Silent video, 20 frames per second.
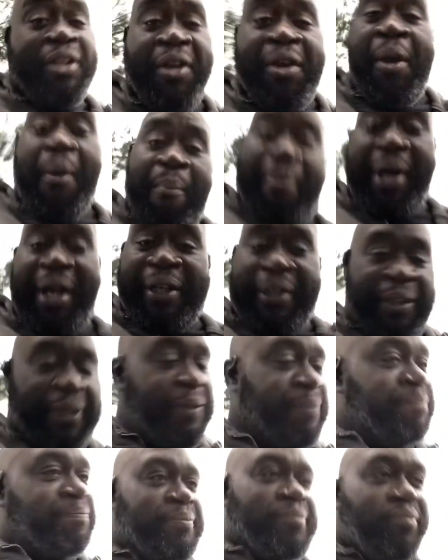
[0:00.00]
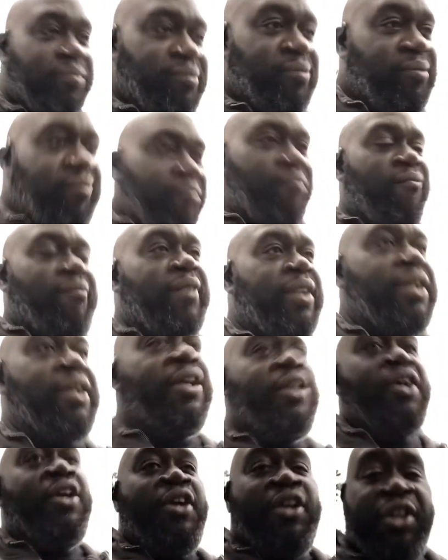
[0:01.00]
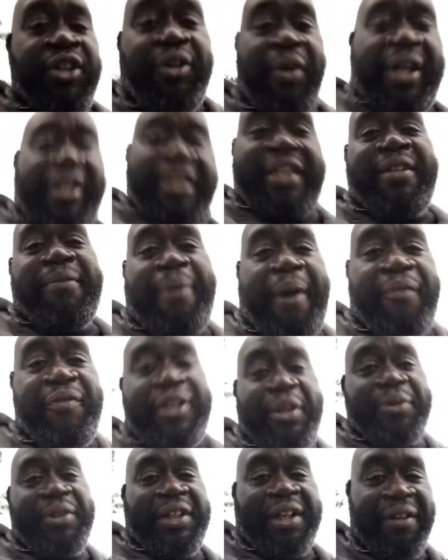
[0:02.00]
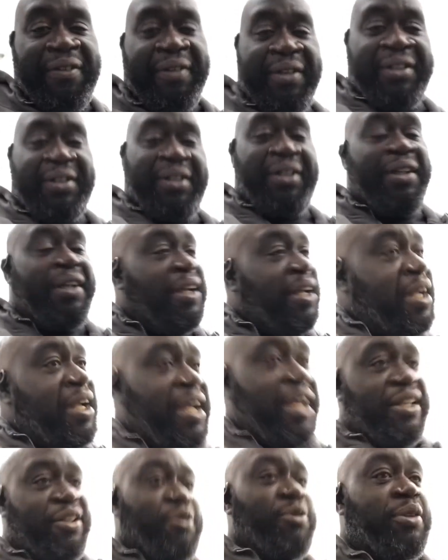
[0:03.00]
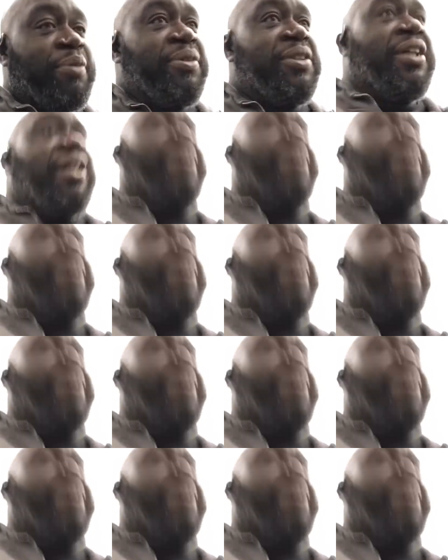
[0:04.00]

But you're going to have to get up off your duff and do some stuff,